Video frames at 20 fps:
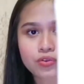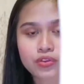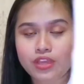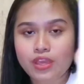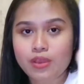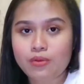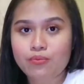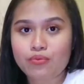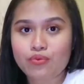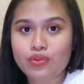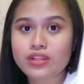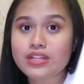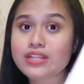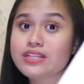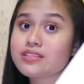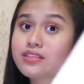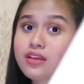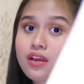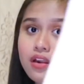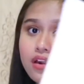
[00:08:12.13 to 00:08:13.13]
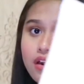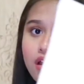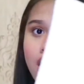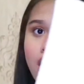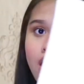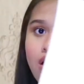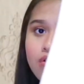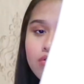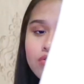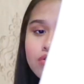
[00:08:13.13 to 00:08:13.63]
You can bring this
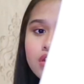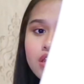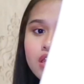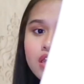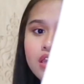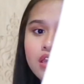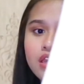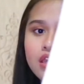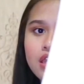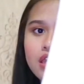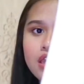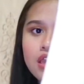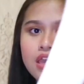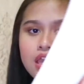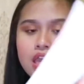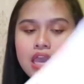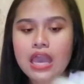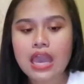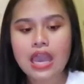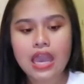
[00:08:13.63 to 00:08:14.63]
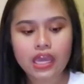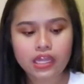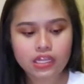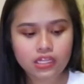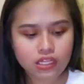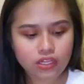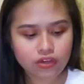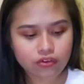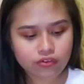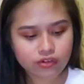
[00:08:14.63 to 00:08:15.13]
around, and
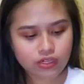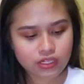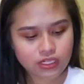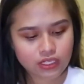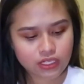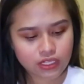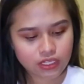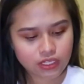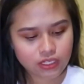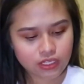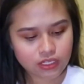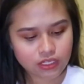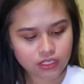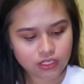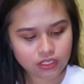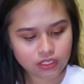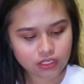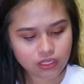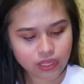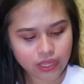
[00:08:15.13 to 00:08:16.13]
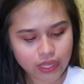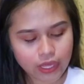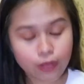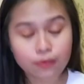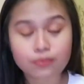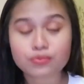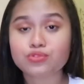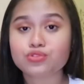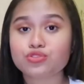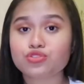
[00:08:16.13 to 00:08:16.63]
it really
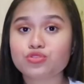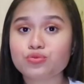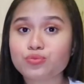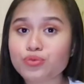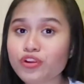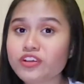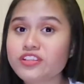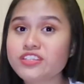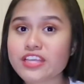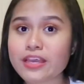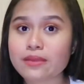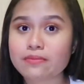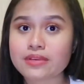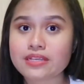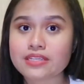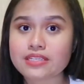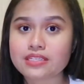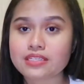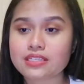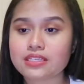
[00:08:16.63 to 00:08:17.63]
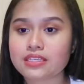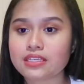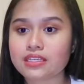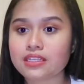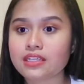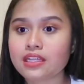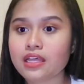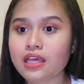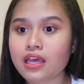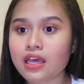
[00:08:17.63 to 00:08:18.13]
helps to protect my
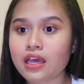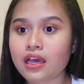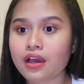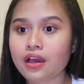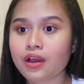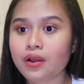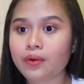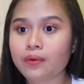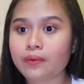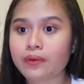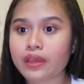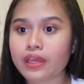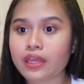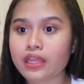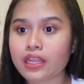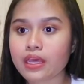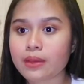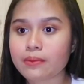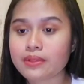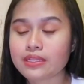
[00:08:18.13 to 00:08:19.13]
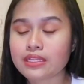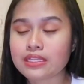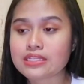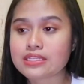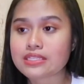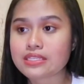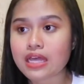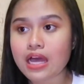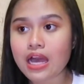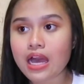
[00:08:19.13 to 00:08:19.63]
skin when I'm in the
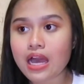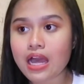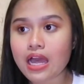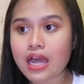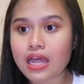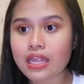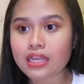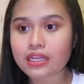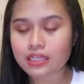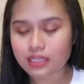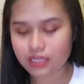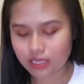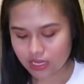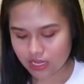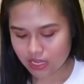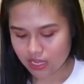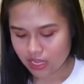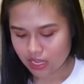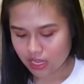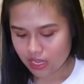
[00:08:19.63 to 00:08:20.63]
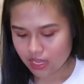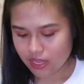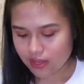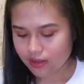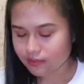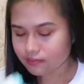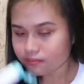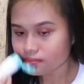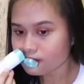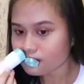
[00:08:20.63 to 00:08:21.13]
sun.
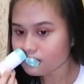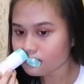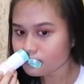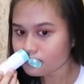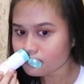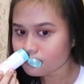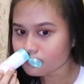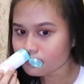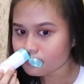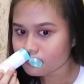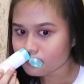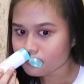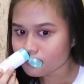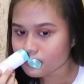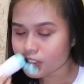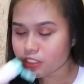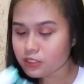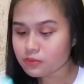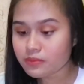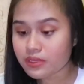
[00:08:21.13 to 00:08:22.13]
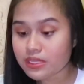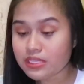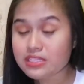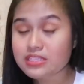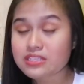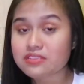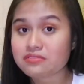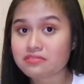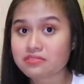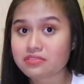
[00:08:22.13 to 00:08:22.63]
And it
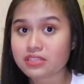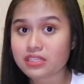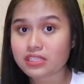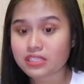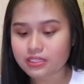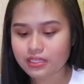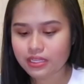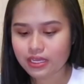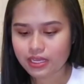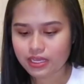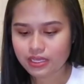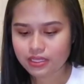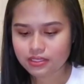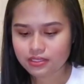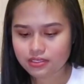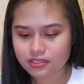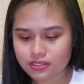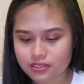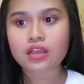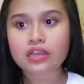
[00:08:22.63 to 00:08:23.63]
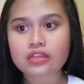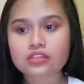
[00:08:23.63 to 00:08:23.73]
smells really nice.